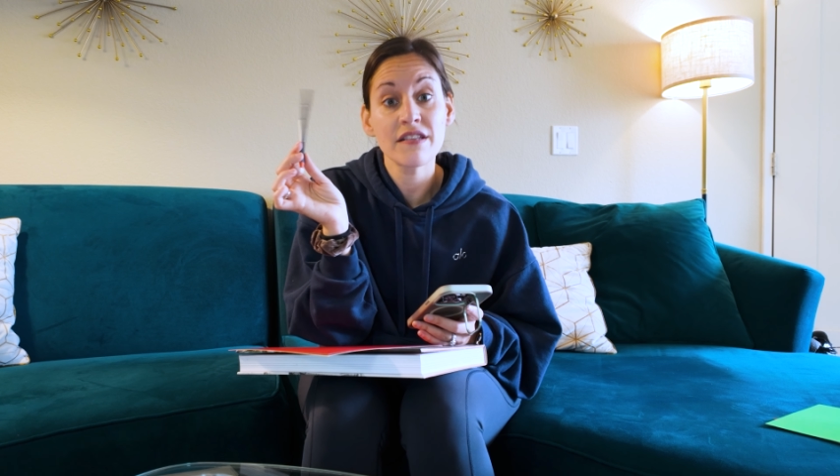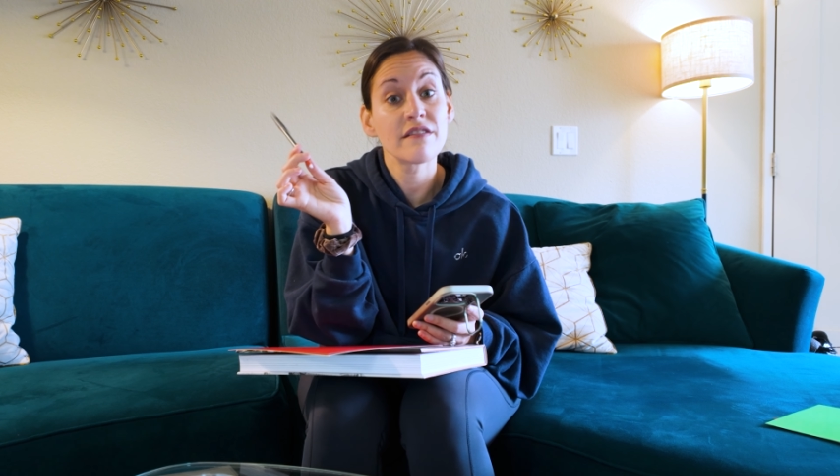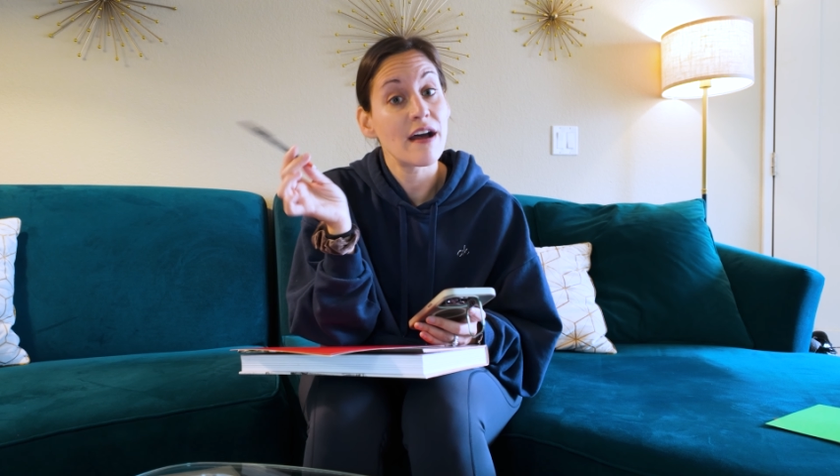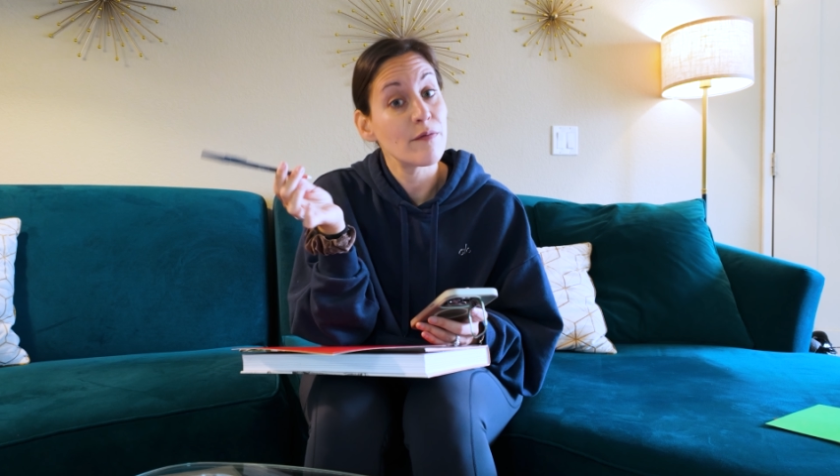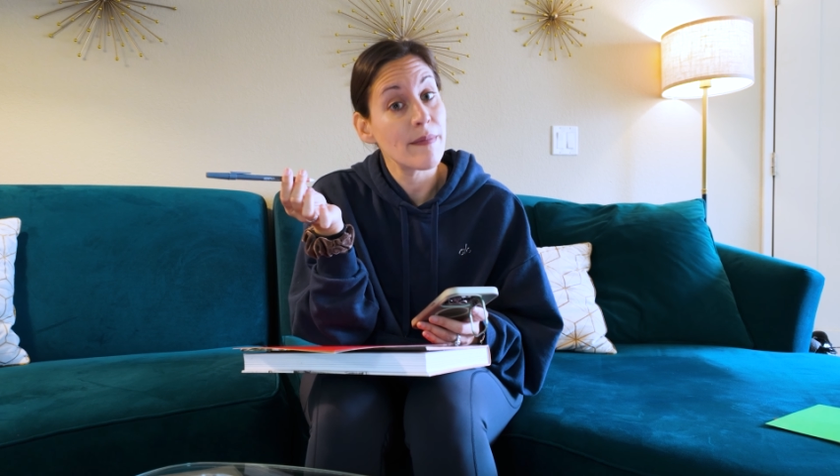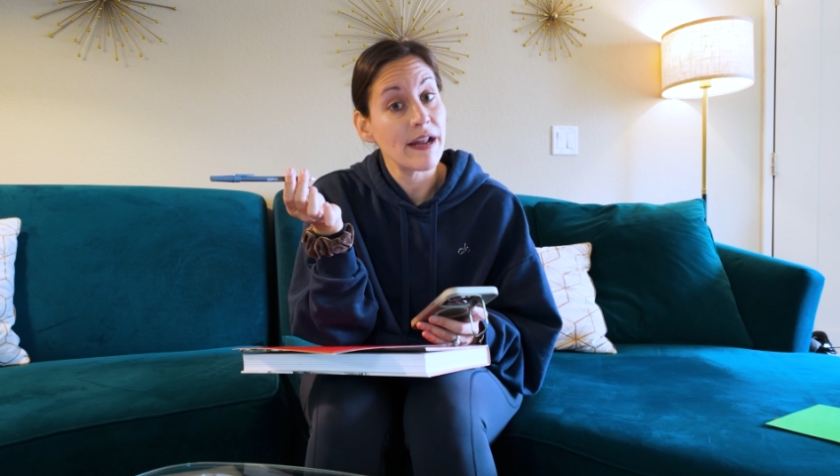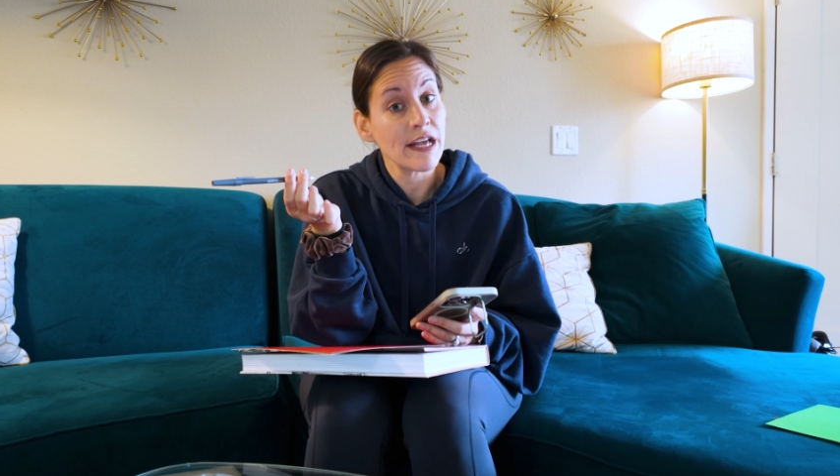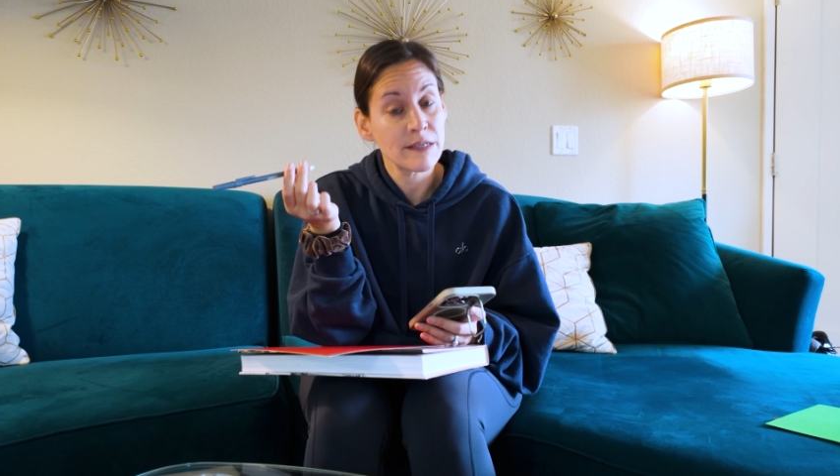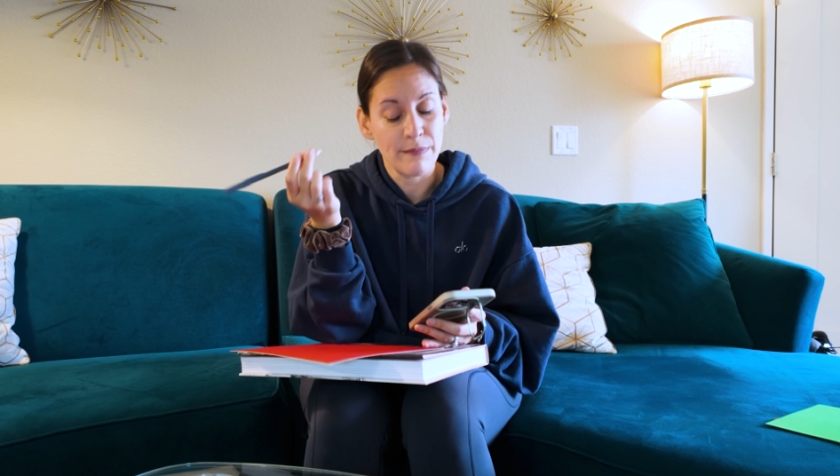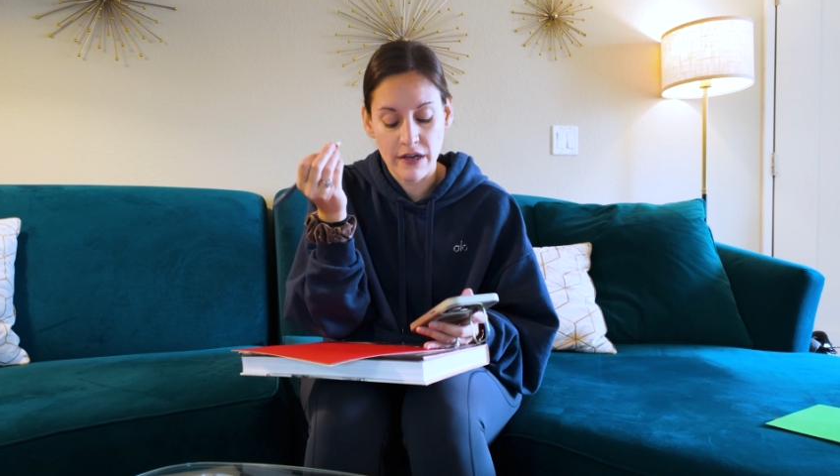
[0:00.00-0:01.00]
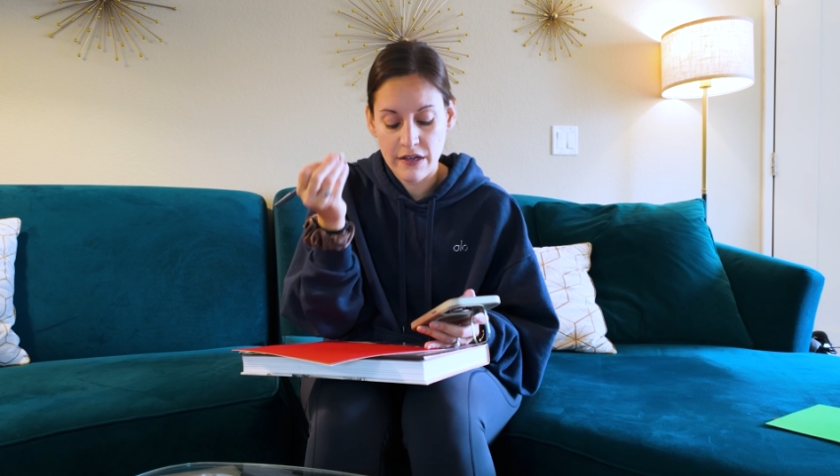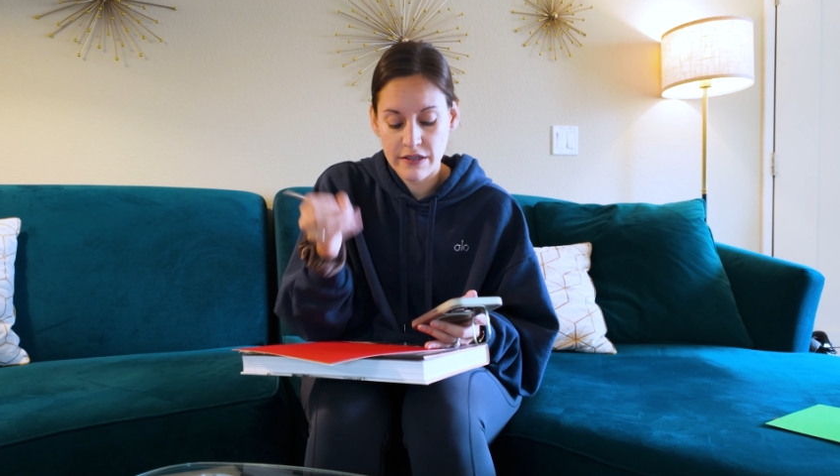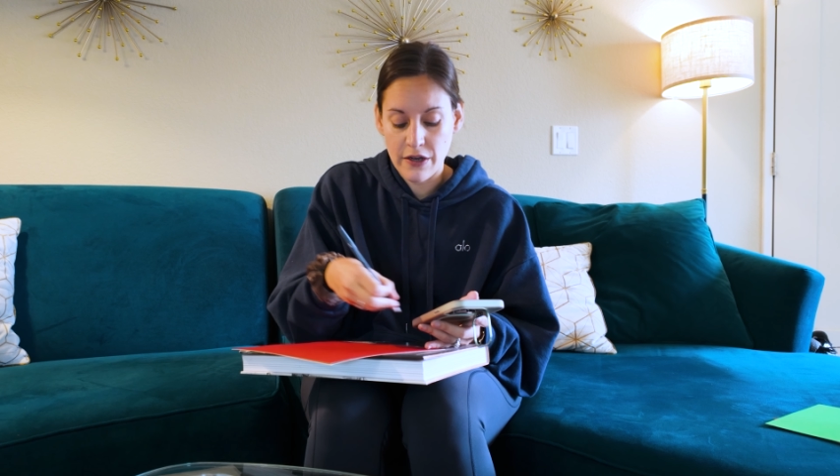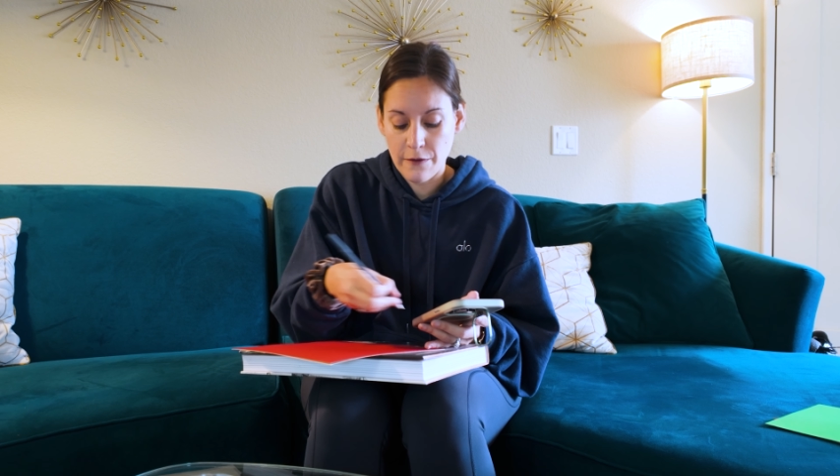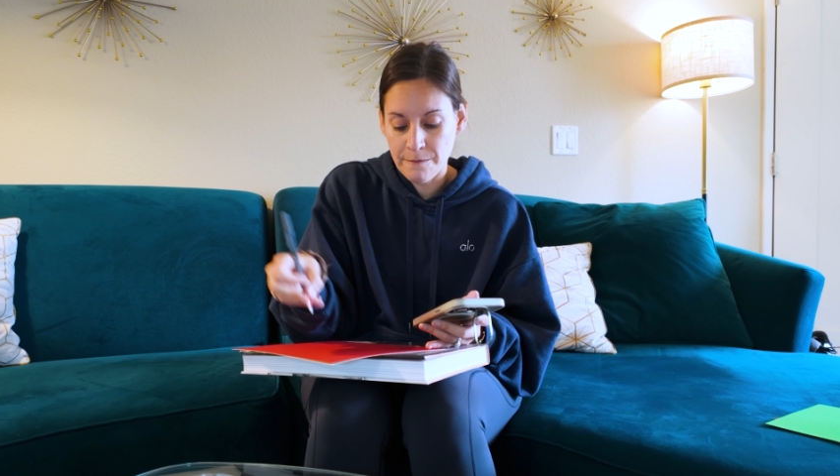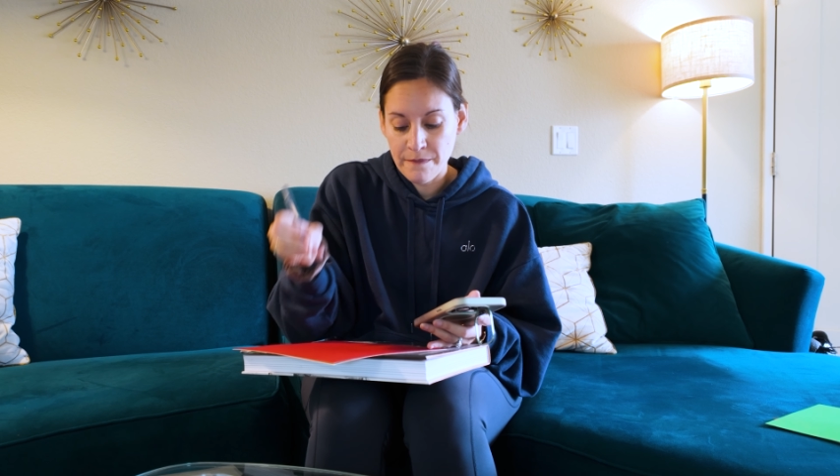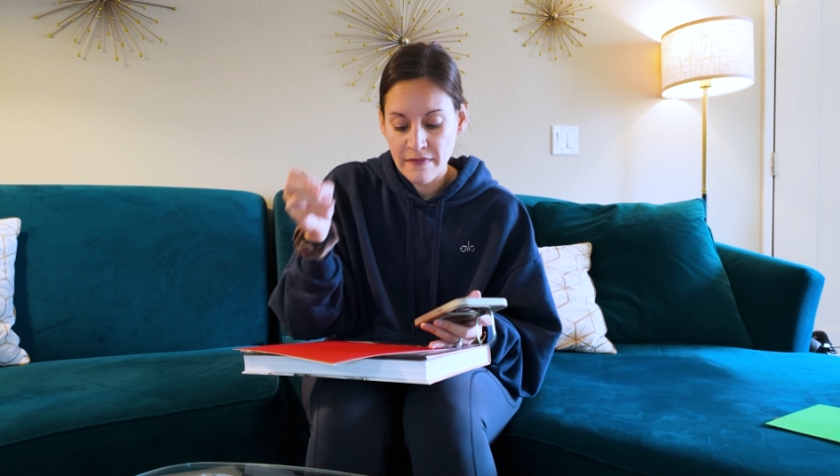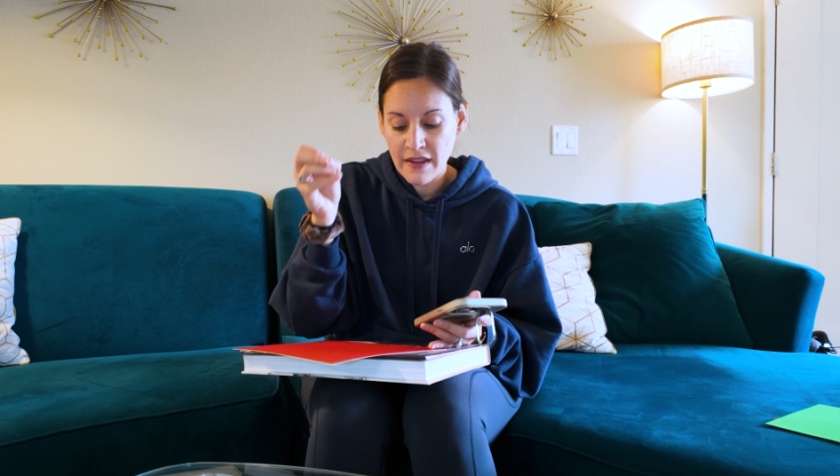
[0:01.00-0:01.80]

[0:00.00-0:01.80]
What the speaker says: so that will be my next book. So